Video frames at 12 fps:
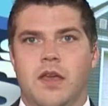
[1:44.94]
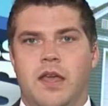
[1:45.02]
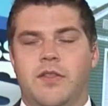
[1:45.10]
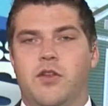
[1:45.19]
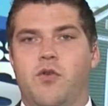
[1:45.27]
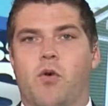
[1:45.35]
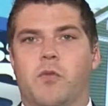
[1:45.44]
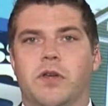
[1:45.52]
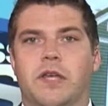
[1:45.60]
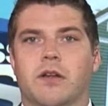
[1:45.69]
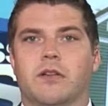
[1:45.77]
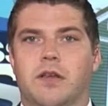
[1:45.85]
and the normal
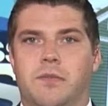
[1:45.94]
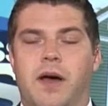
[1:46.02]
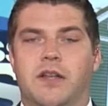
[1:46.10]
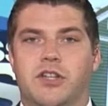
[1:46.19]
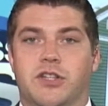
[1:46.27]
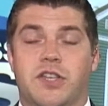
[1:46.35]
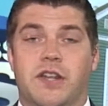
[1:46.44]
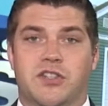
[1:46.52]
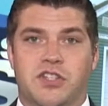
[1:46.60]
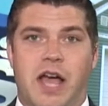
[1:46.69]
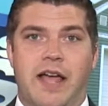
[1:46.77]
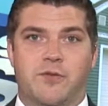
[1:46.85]
yearly budget set
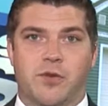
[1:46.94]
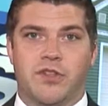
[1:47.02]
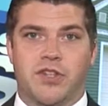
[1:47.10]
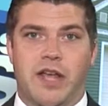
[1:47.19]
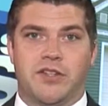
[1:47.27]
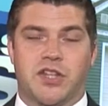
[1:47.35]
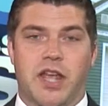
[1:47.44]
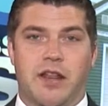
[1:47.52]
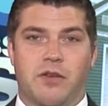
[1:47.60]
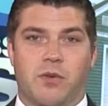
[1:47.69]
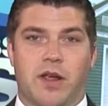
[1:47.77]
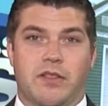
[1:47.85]
aside for this ice
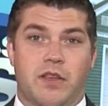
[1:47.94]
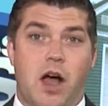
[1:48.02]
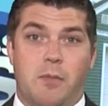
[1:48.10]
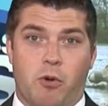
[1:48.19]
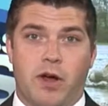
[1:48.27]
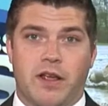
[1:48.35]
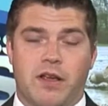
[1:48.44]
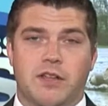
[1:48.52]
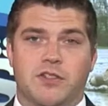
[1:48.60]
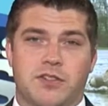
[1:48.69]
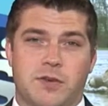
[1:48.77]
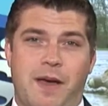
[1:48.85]
skating rink. The operating
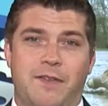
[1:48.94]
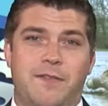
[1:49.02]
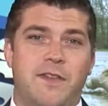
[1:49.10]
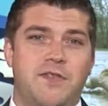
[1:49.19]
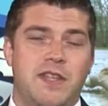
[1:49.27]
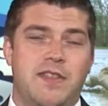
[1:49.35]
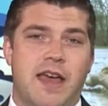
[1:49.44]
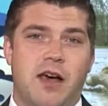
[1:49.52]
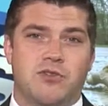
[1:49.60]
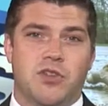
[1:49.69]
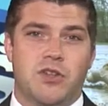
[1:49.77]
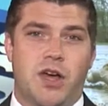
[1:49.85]
cost is about
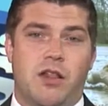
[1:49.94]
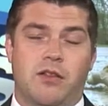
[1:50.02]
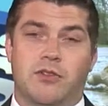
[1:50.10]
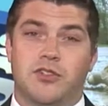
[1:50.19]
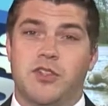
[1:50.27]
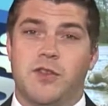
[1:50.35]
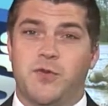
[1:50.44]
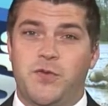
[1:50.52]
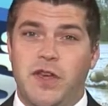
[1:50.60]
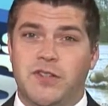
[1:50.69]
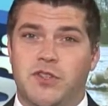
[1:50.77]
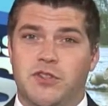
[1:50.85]
$50,000, so the
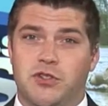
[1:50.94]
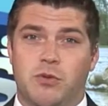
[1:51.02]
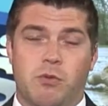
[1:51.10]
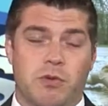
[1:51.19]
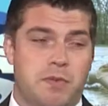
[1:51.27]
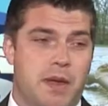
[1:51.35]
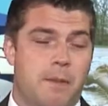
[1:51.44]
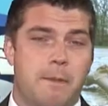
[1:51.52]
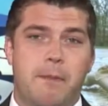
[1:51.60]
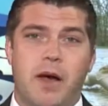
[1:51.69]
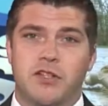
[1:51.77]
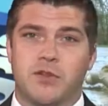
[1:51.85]
fixes to it would be
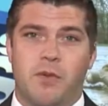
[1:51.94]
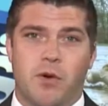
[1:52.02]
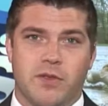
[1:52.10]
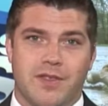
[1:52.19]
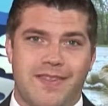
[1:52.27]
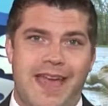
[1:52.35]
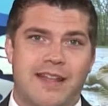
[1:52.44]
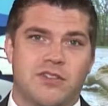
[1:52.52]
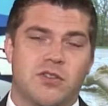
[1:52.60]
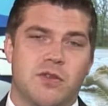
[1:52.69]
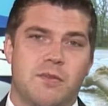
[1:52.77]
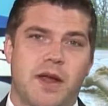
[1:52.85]
much more than that,
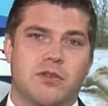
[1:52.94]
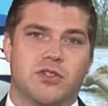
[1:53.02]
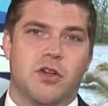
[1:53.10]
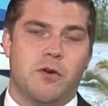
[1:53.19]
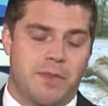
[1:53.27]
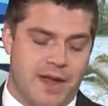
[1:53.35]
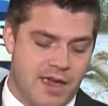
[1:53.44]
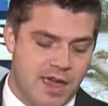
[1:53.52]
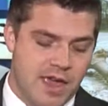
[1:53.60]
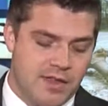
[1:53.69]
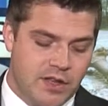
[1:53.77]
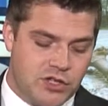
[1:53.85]
so the mayor is hoping
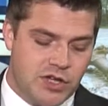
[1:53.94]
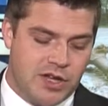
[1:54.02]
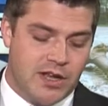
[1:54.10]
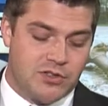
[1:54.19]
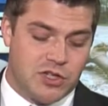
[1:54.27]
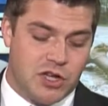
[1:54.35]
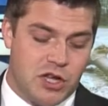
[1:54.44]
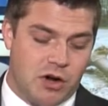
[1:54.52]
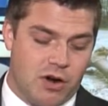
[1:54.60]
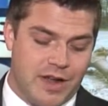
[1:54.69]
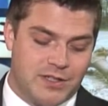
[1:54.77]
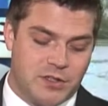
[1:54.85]
that she can
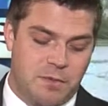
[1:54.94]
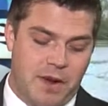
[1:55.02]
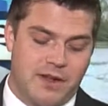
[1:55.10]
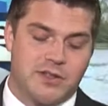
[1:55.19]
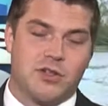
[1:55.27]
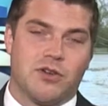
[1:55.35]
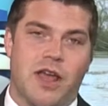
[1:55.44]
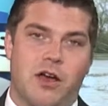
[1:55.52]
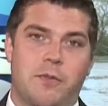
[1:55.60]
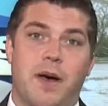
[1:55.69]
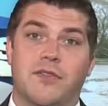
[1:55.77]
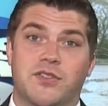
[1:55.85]
secure a sponsor to
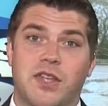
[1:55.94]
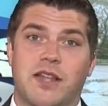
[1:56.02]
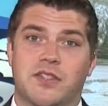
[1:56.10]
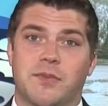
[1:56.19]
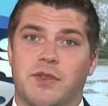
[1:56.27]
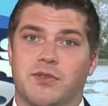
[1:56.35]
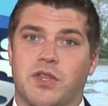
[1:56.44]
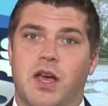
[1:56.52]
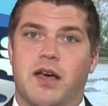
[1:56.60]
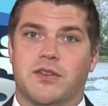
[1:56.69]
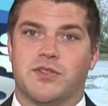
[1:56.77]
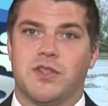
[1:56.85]
help offset some of those
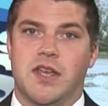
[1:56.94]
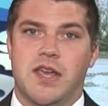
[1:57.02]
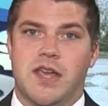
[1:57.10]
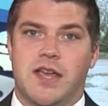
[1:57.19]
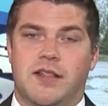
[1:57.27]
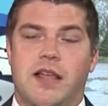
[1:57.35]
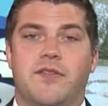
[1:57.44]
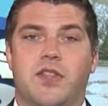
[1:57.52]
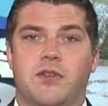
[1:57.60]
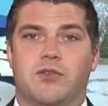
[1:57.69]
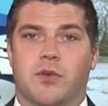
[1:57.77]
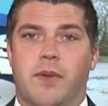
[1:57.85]
costs. Live in the
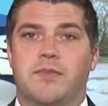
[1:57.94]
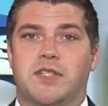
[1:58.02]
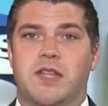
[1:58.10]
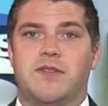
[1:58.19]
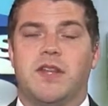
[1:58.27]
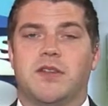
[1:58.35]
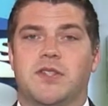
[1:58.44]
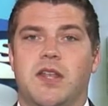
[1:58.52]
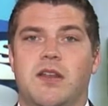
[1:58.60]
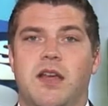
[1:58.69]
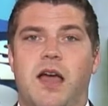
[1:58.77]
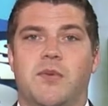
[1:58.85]
newsroom, I'm Steve
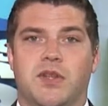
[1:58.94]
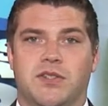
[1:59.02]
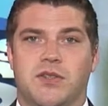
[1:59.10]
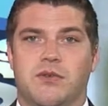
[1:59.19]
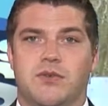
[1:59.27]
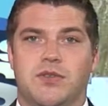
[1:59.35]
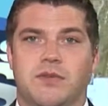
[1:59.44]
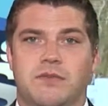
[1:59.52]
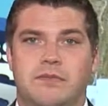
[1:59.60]
Nielsen, Eyewitness News.